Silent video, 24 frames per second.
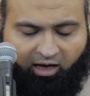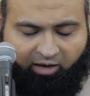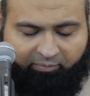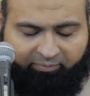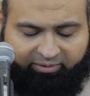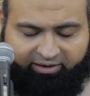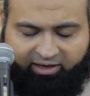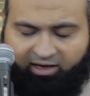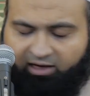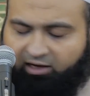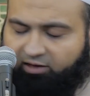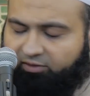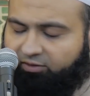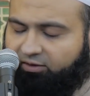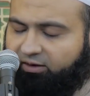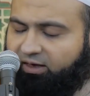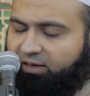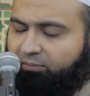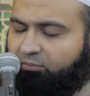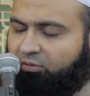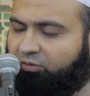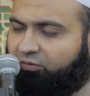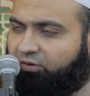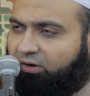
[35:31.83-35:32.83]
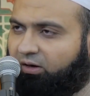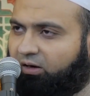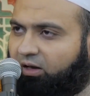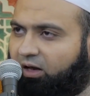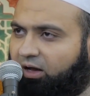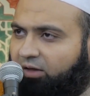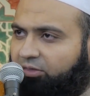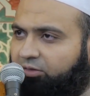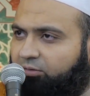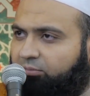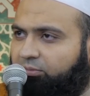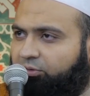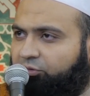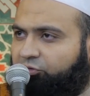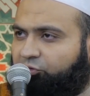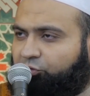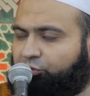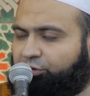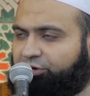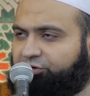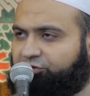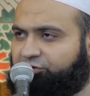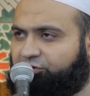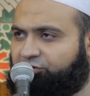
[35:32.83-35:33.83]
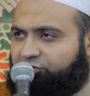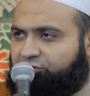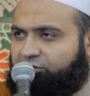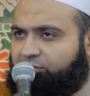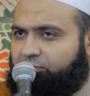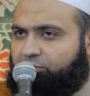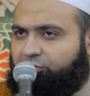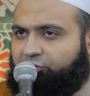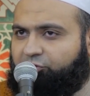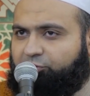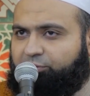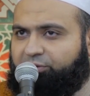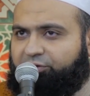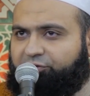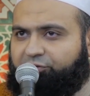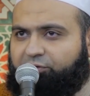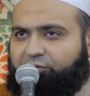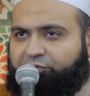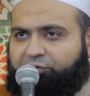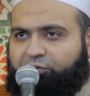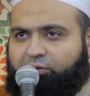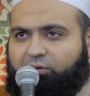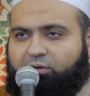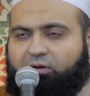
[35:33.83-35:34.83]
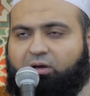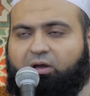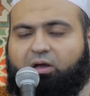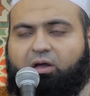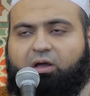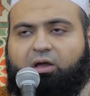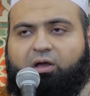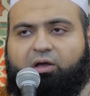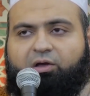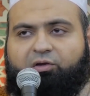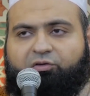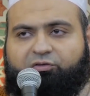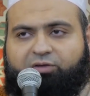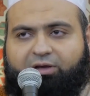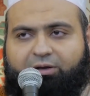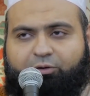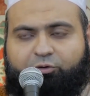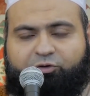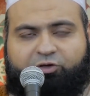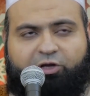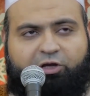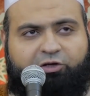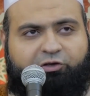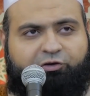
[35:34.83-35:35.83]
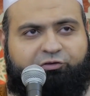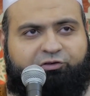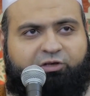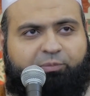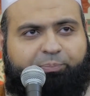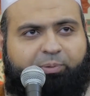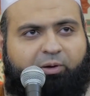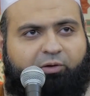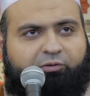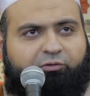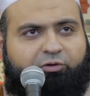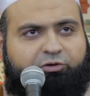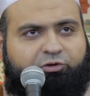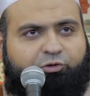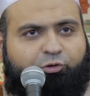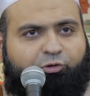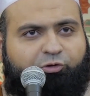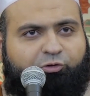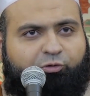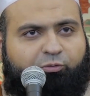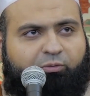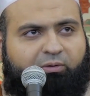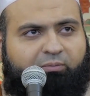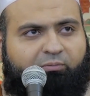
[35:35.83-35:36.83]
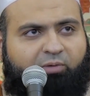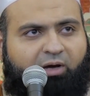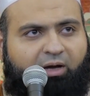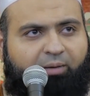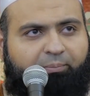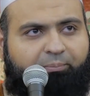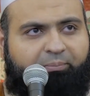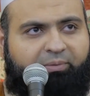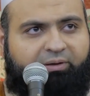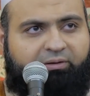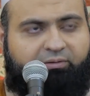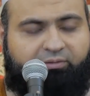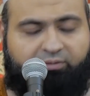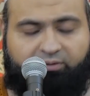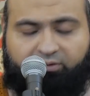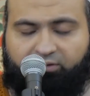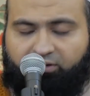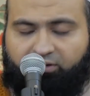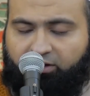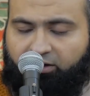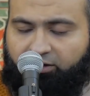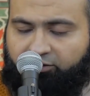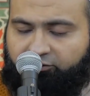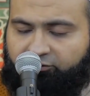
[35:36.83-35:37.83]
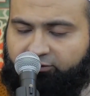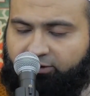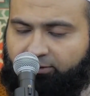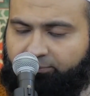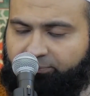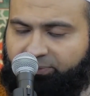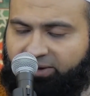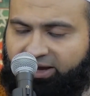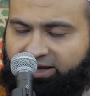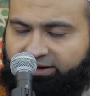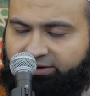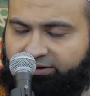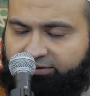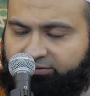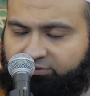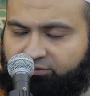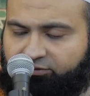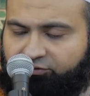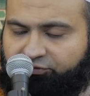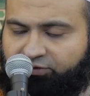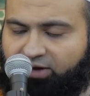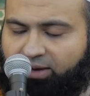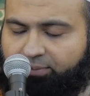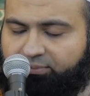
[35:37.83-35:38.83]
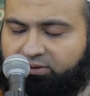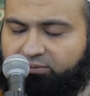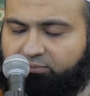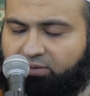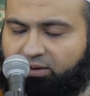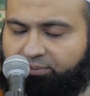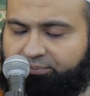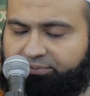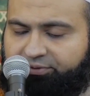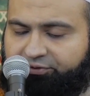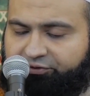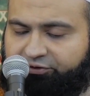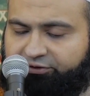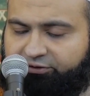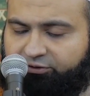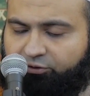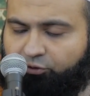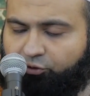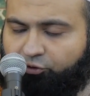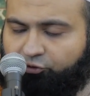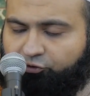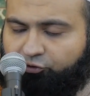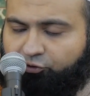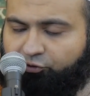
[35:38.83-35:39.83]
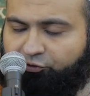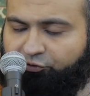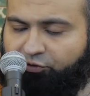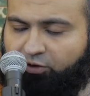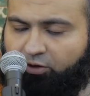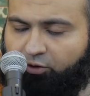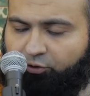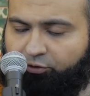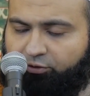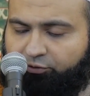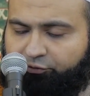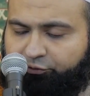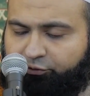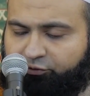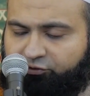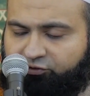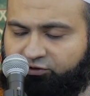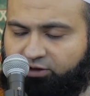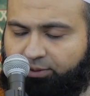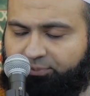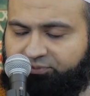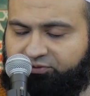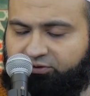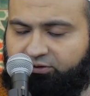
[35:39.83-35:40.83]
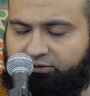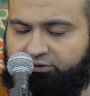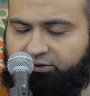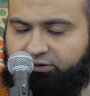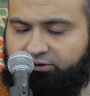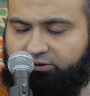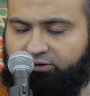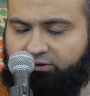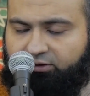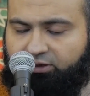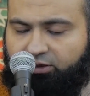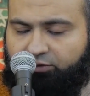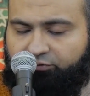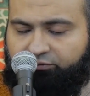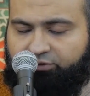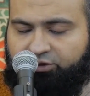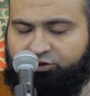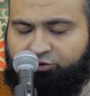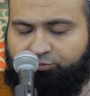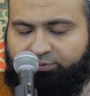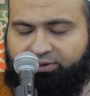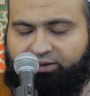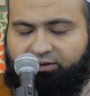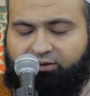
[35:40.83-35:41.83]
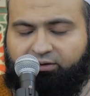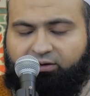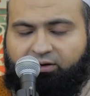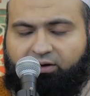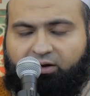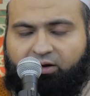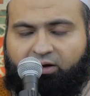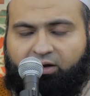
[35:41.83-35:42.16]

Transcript: I begin in the name of Allah, the most gracious, the most merciful. Salutations upon the chosen one Muhammad, his companions, his family members, and those who follow their footsteps until the day of judgment.